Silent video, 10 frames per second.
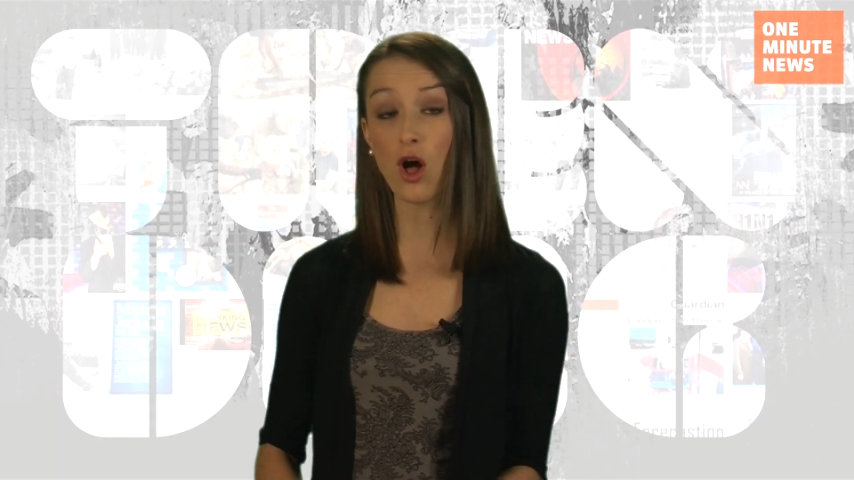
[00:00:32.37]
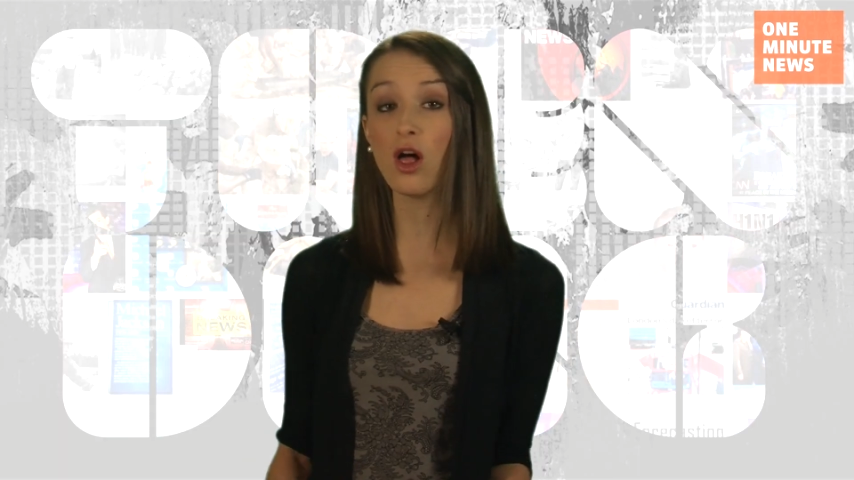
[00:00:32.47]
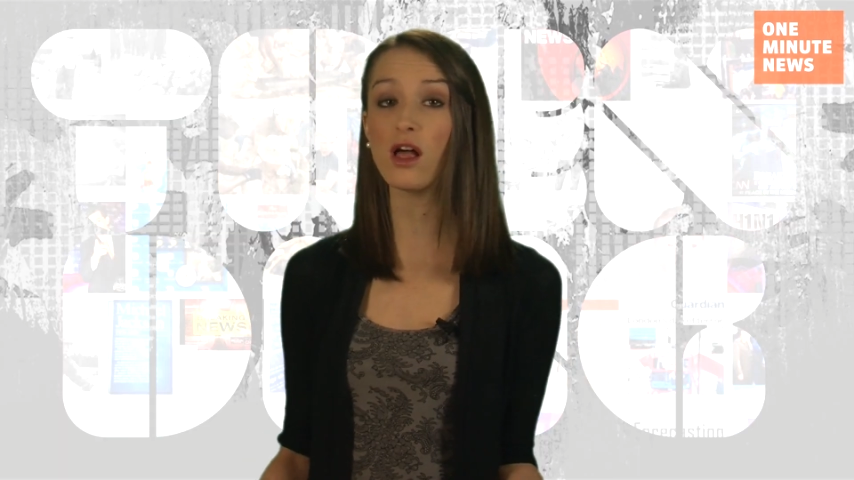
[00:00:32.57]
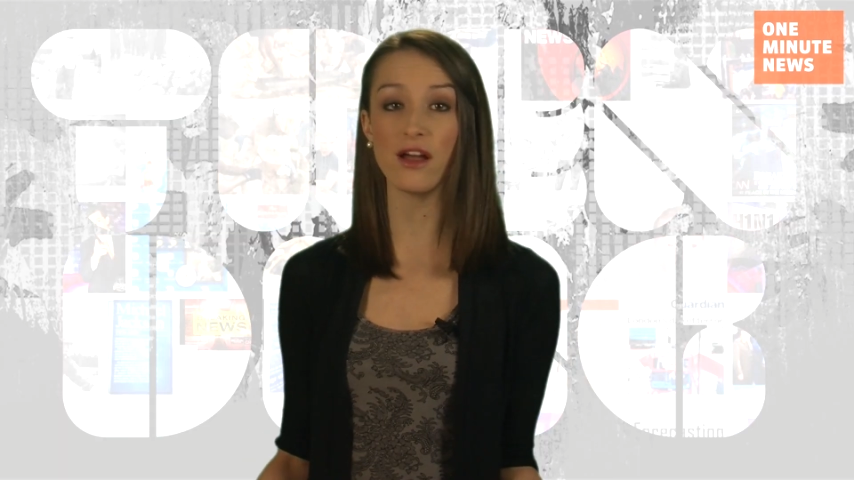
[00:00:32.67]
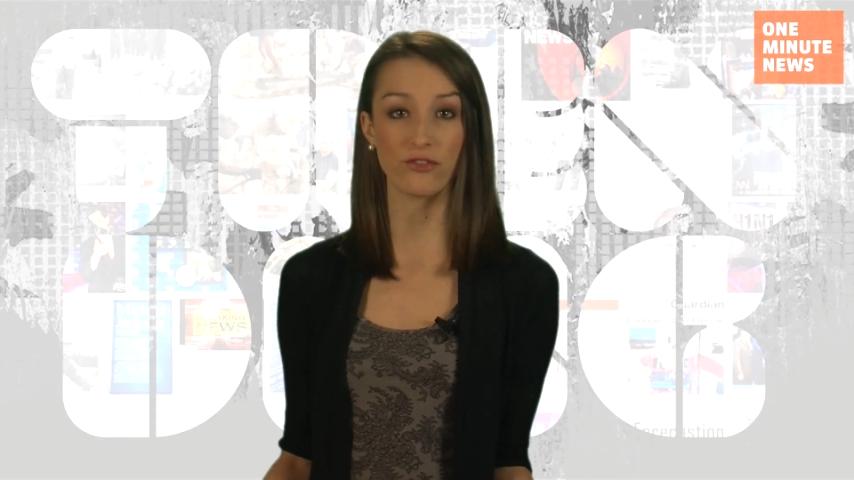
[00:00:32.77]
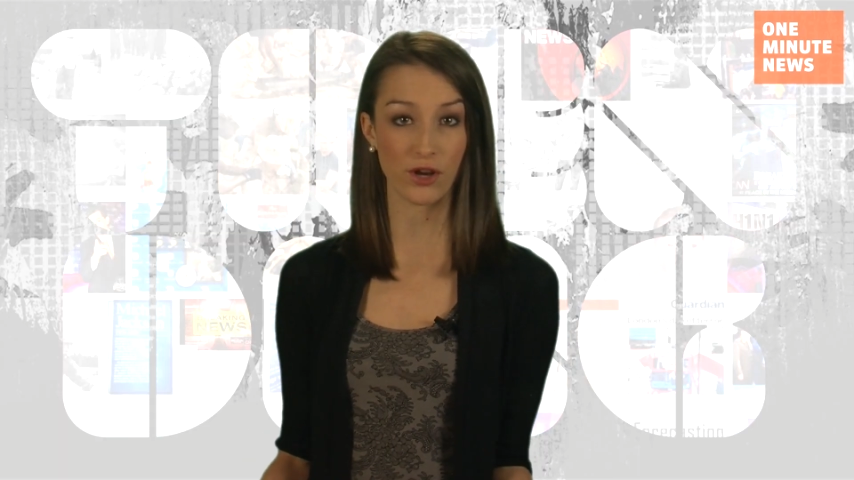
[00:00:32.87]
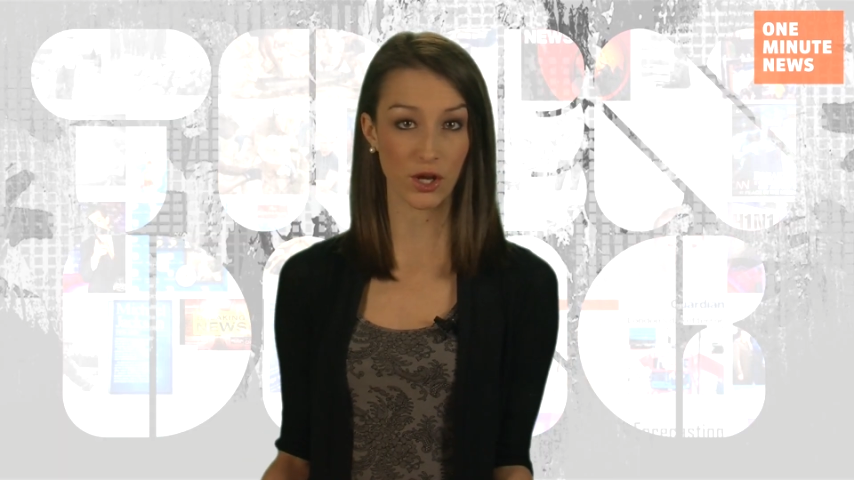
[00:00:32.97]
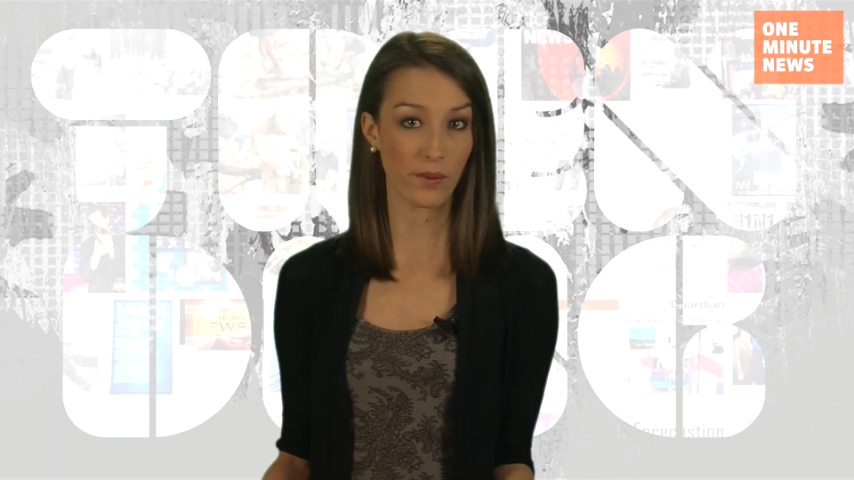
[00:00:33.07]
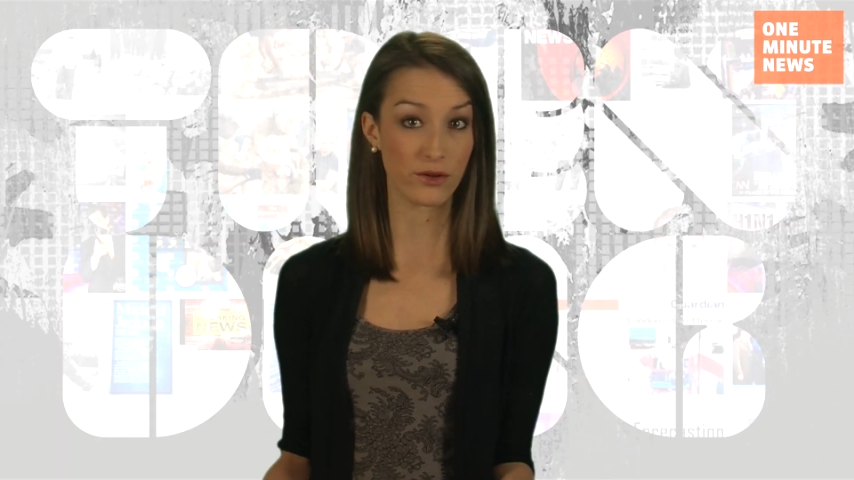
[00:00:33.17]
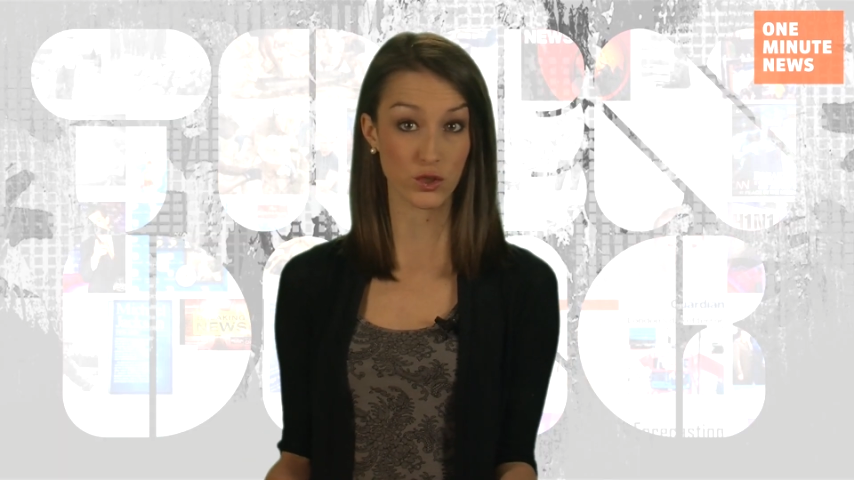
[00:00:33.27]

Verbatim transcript: all hovering around